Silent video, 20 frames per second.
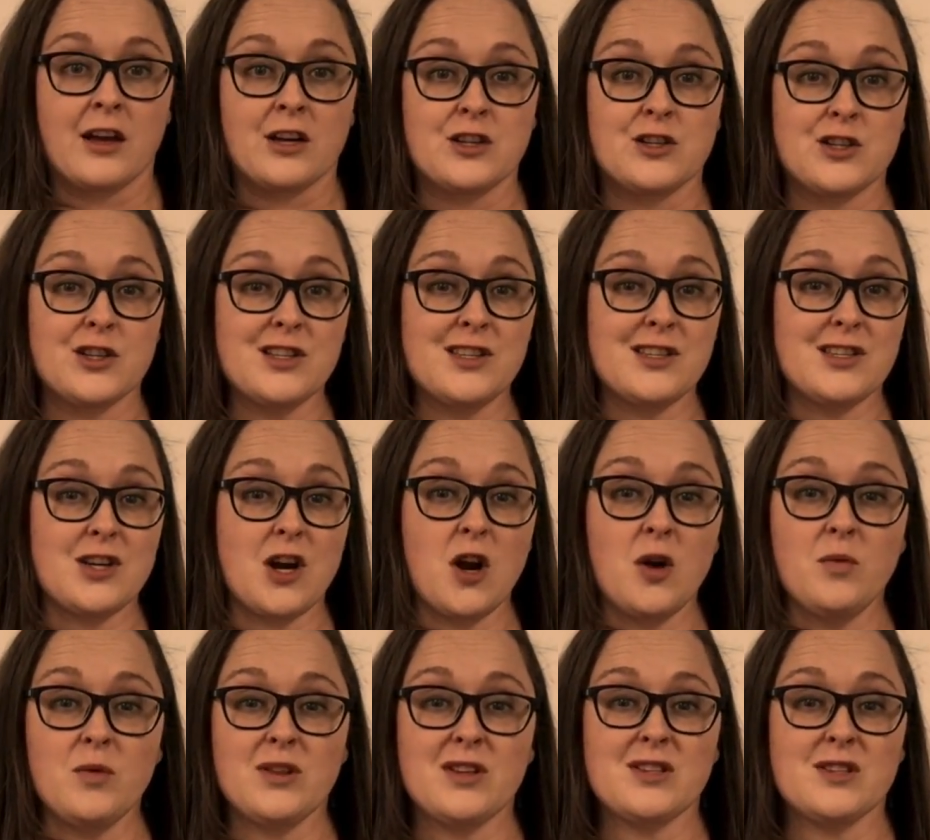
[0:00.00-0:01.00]
Just
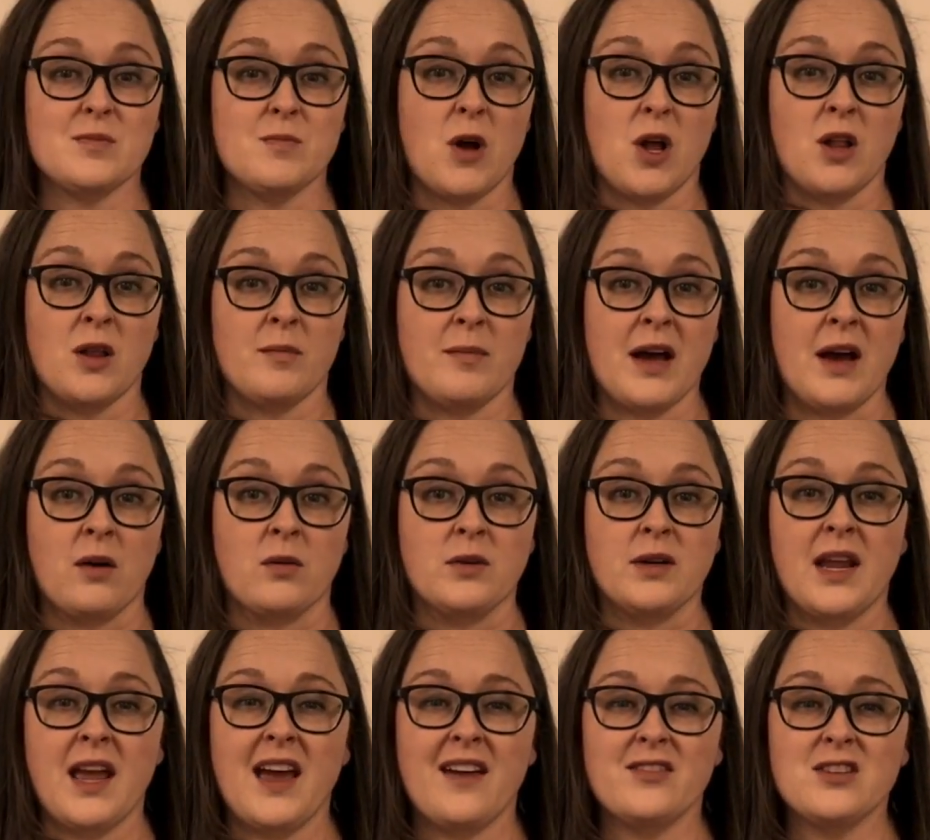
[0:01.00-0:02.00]
start with a small
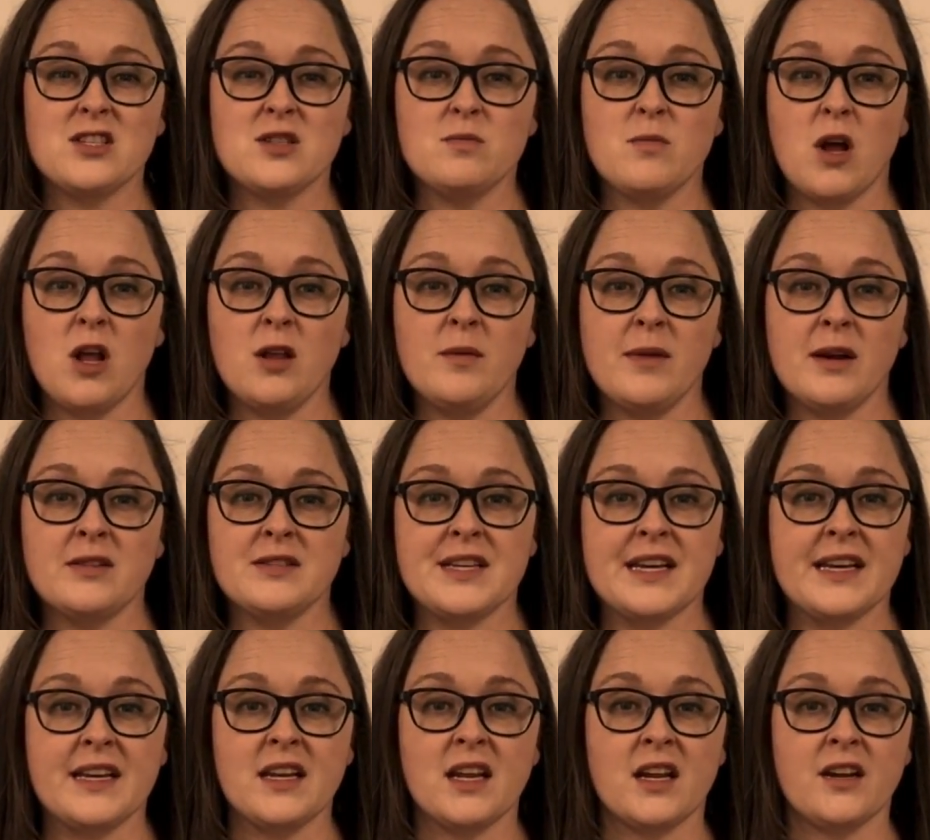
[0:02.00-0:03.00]
amount. Have a small amount
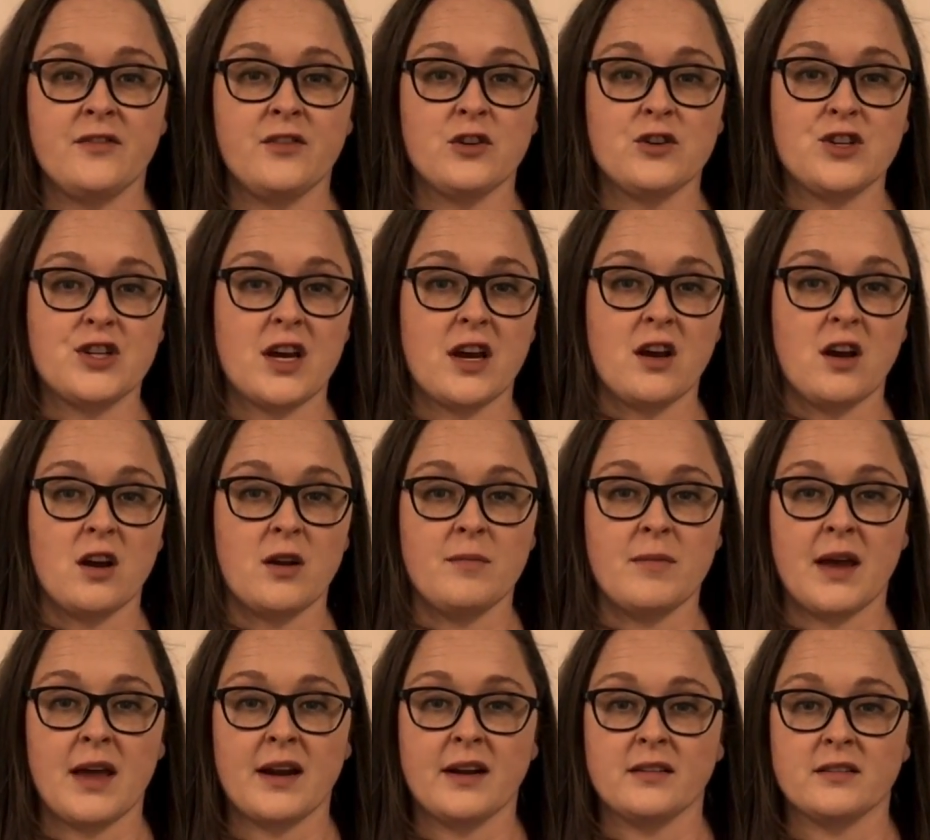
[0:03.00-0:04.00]
taken out of your check
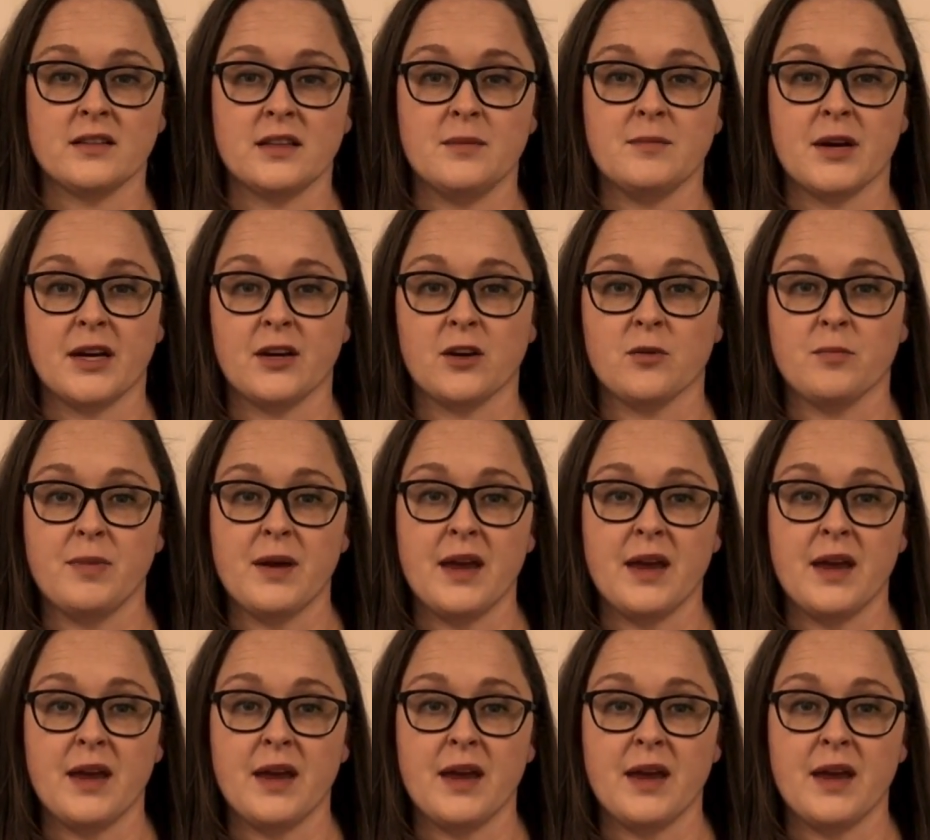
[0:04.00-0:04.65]
automatically by your